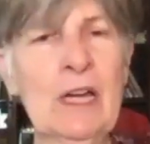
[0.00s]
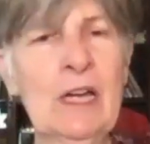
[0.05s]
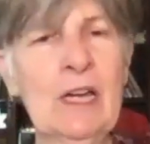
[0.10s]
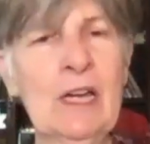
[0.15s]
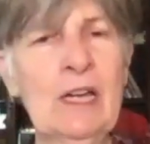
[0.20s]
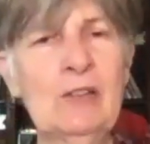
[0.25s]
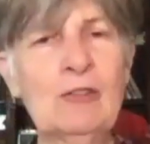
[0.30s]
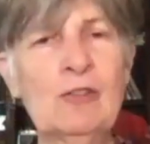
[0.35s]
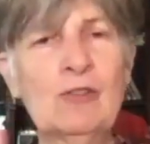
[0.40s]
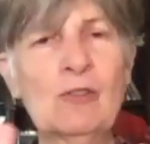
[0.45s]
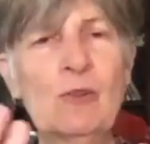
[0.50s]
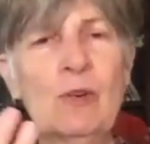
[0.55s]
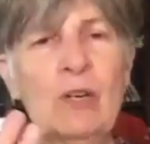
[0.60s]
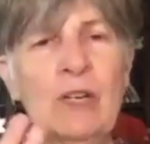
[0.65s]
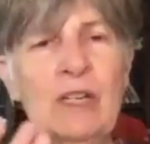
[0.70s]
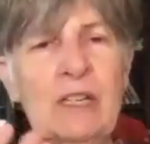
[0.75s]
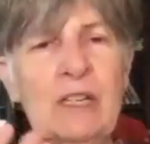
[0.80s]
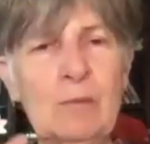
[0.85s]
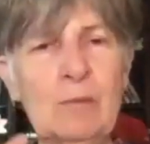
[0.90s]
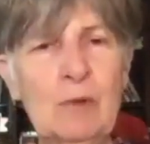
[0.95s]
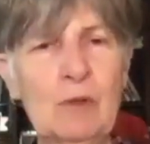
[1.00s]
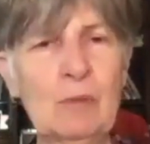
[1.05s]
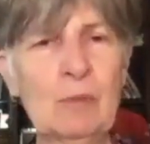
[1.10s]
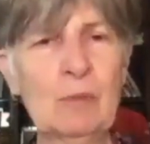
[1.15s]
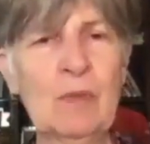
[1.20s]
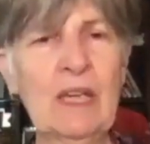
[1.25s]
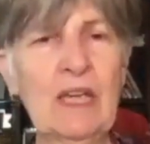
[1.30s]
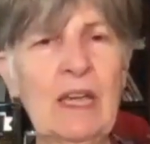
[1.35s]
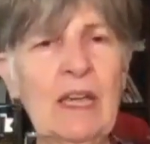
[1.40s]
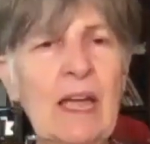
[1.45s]
joining with
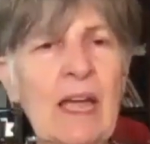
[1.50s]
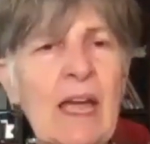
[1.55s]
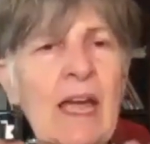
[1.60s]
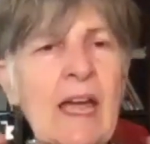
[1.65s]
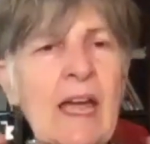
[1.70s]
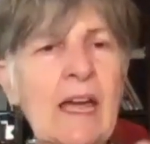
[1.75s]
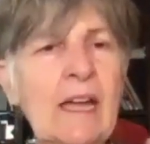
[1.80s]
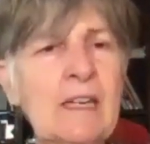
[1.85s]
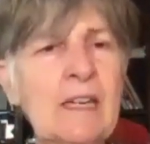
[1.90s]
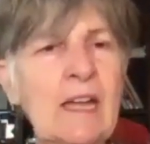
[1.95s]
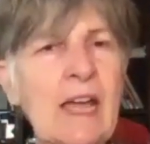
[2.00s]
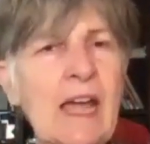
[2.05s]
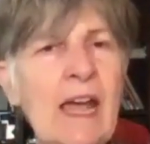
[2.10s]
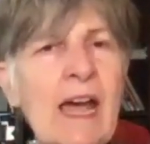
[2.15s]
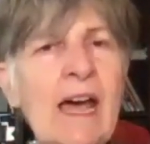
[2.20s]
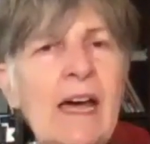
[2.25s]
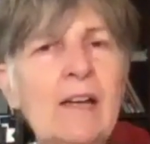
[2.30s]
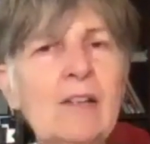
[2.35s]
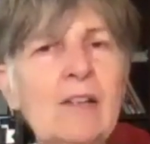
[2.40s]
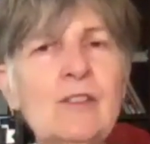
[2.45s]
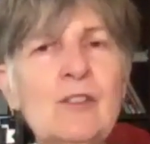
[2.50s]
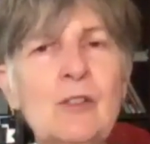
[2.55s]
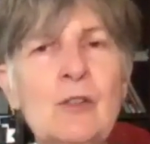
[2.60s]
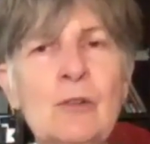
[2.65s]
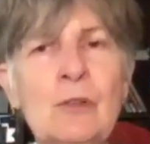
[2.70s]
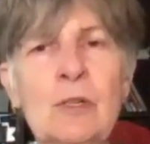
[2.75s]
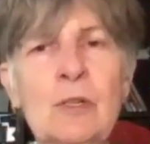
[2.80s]
me. And as you're